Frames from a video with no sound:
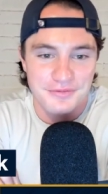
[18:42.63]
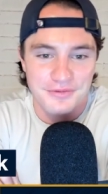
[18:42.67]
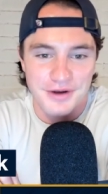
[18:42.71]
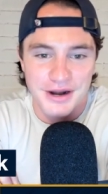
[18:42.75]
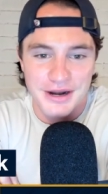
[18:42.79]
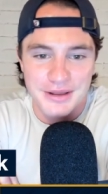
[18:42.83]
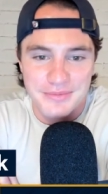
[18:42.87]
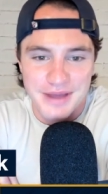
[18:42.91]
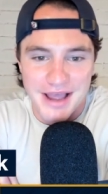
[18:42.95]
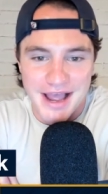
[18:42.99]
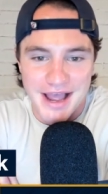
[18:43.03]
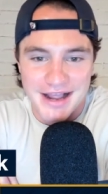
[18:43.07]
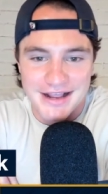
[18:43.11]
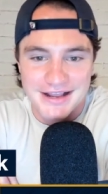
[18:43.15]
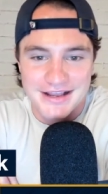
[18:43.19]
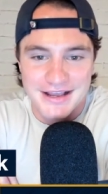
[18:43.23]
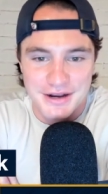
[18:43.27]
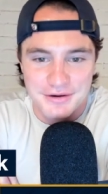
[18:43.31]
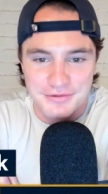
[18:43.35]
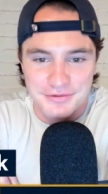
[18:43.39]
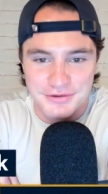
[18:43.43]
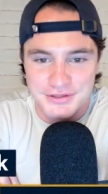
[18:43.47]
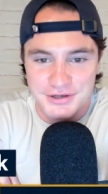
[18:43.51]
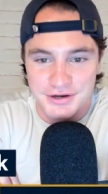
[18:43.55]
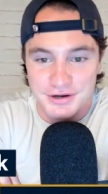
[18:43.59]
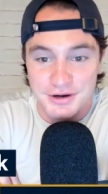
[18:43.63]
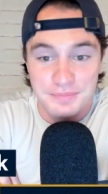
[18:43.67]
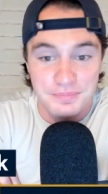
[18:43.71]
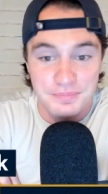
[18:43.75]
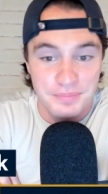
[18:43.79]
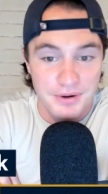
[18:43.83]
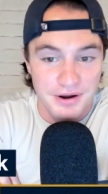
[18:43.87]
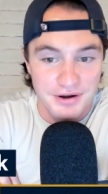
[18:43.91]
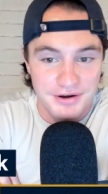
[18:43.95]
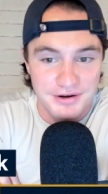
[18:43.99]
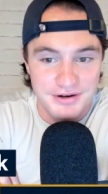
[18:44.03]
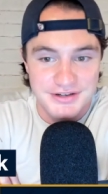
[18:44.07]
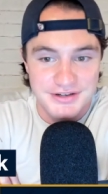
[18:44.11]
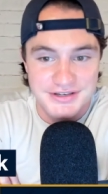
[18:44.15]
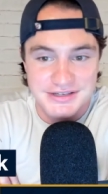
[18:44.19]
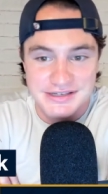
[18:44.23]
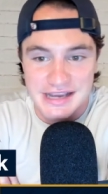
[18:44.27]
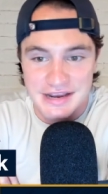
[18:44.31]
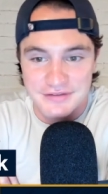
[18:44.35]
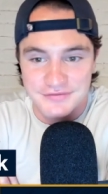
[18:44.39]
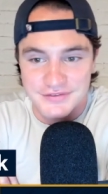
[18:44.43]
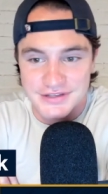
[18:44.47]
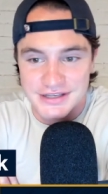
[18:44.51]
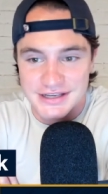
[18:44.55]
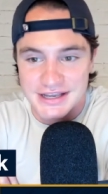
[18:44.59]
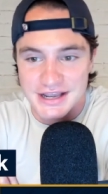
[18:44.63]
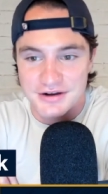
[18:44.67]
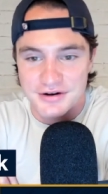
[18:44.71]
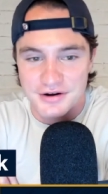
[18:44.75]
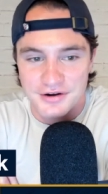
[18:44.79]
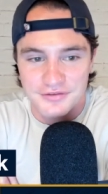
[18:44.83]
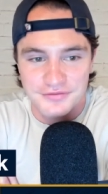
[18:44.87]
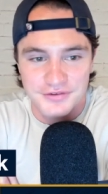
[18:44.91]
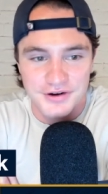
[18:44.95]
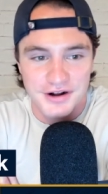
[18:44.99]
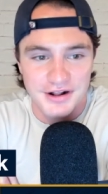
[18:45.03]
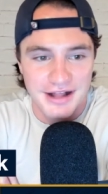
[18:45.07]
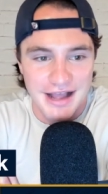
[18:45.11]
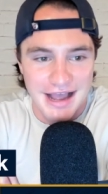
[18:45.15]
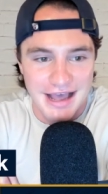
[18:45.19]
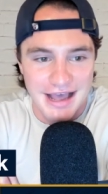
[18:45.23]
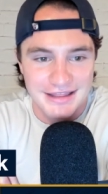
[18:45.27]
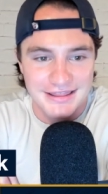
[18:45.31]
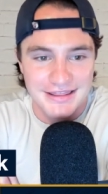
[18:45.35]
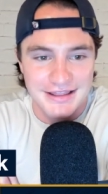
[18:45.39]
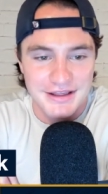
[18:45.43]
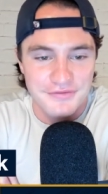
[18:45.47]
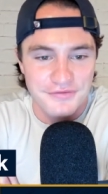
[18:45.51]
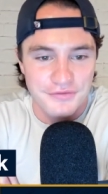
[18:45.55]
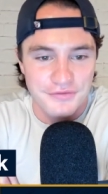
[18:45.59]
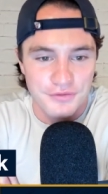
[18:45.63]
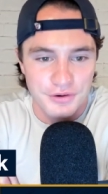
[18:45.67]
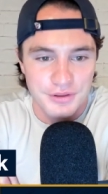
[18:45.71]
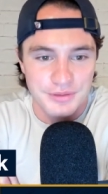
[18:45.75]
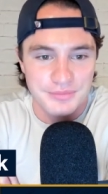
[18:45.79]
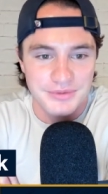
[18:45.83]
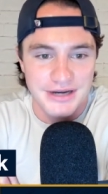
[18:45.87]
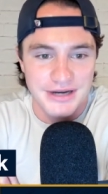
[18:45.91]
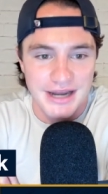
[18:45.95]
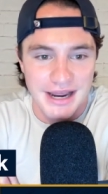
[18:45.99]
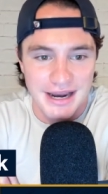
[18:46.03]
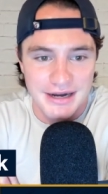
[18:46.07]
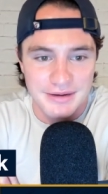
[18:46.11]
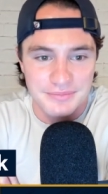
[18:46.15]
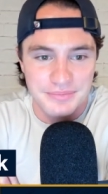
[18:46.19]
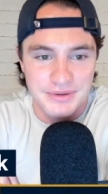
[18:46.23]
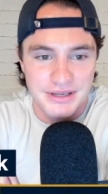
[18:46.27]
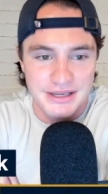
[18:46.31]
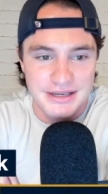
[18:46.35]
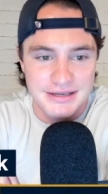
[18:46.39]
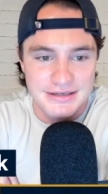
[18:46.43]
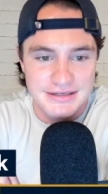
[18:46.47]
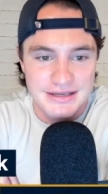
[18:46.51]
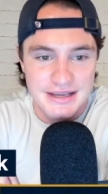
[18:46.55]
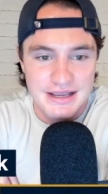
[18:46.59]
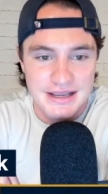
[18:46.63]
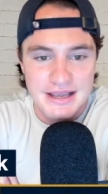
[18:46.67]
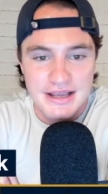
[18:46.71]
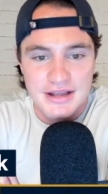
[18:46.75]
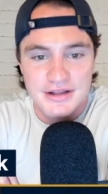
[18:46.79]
running back, kick returner, punter, safety, and overall athlete for the Medina Bees.